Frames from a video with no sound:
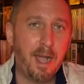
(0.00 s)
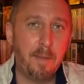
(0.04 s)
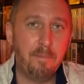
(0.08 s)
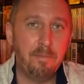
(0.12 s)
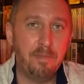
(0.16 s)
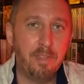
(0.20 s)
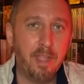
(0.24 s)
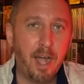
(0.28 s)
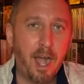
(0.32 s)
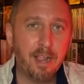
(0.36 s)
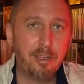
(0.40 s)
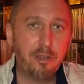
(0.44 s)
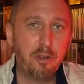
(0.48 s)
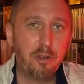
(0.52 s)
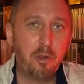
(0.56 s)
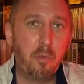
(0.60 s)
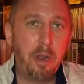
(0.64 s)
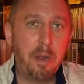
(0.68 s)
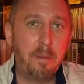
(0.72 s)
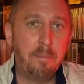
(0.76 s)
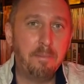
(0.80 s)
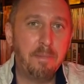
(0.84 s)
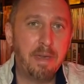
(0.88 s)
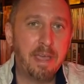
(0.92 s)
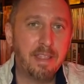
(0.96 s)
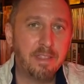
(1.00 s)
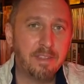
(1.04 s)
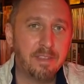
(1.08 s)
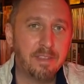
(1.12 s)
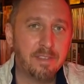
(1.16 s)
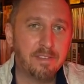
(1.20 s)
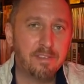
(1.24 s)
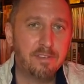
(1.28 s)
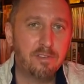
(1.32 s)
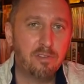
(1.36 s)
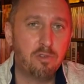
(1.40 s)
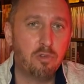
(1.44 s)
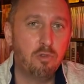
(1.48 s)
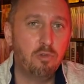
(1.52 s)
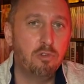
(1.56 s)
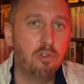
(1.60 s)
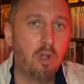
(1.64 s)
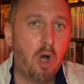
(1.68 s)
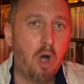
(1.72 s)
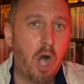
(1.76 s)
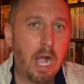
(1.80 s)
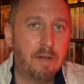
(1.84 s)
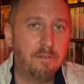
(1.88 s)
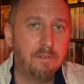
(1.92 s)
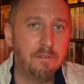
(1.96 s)
I'm not going to want to make this too
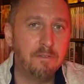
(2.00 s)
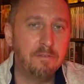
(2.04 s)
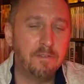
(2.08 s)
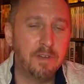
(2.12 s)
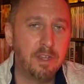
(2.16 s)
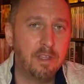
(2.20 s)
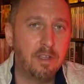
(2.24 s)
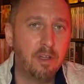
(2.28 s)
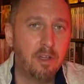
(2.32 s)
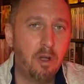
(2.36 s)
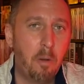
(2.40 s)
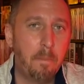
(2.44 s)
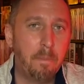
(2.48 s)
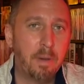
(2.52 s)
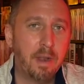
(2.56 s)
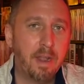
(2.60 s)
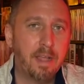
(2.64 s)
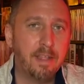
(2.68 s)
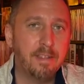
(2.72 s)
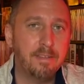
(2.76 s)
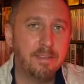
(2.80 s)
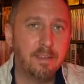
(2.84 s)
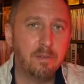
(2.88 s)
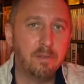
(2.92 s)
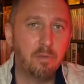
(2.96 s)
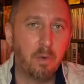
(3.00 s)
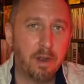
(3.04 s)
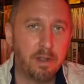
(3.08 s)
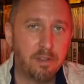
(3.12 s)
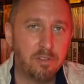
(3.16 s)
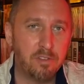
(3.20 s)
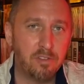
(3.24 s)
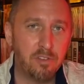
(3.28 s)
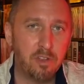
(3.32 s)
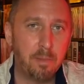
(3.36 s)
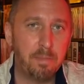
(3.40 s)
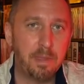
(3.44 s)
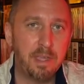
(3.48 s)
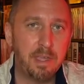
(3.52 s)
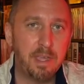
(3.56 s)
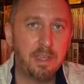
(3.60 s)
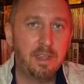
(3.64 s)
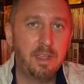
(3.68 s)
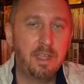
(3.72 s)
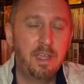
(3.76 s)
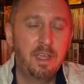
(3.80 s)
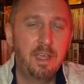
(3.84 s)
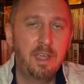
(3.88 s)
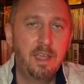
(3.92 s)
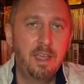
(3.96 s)
long of a video, but I did want to jump
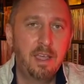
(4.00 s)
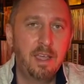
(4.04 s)
in